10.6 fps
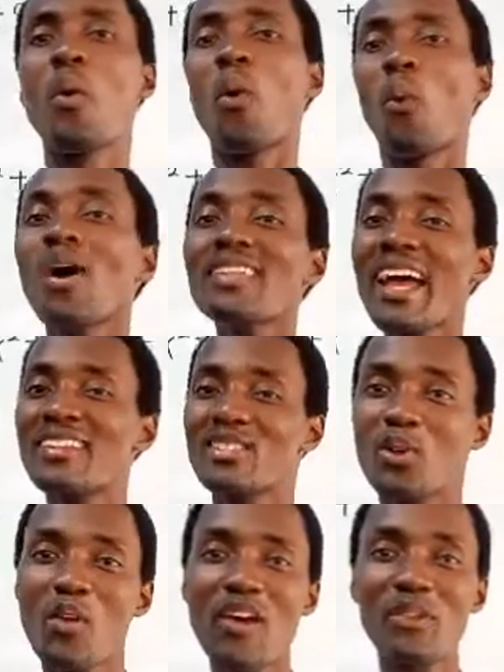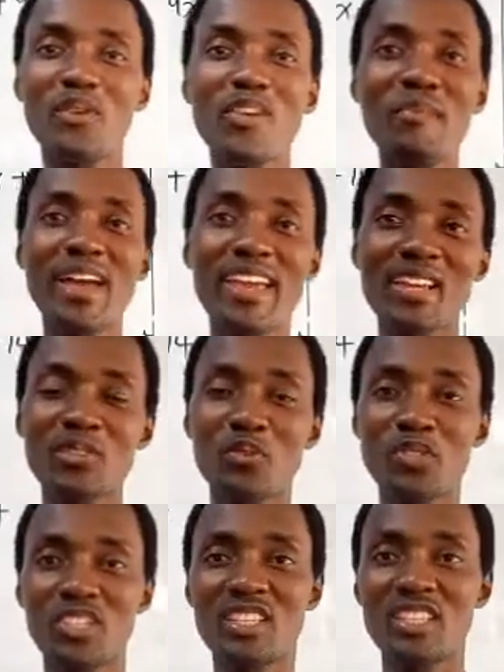What I discovered over my years of
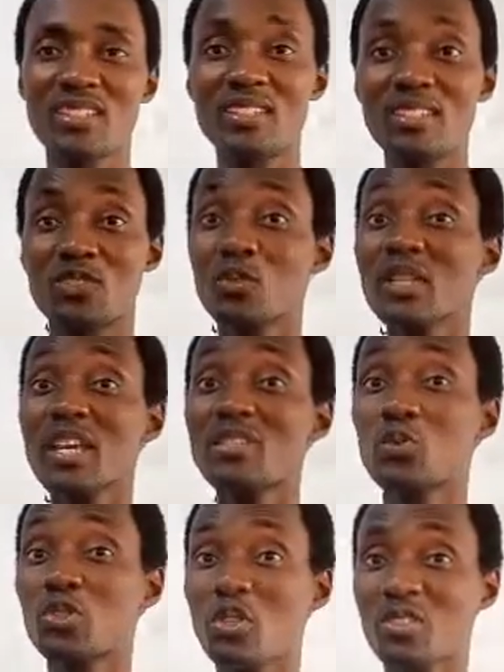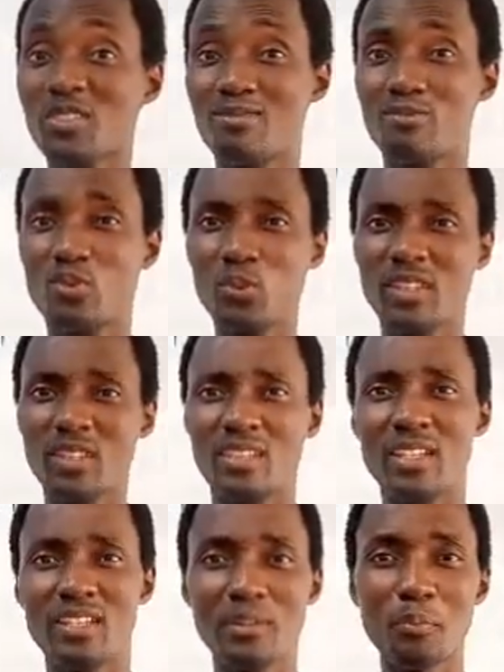teaching is this: students will just do the
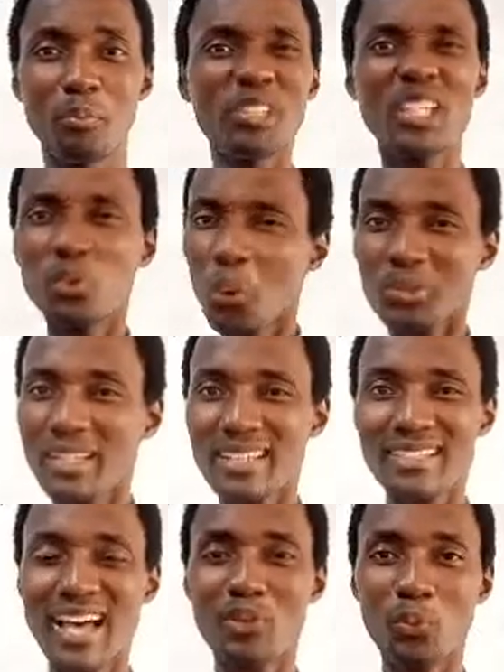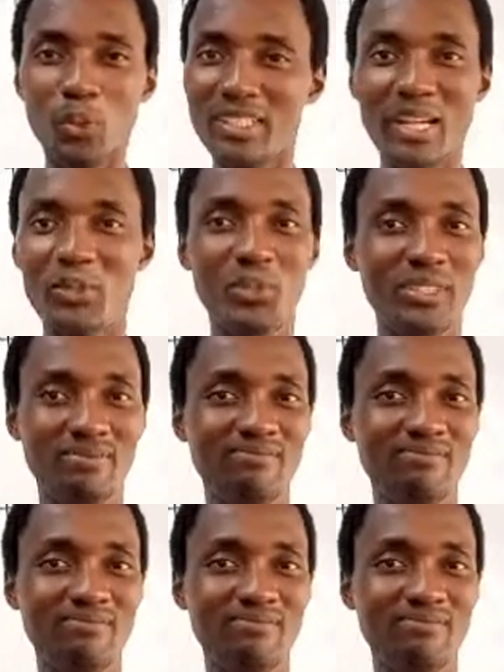thing, but they don't understand what they are doing.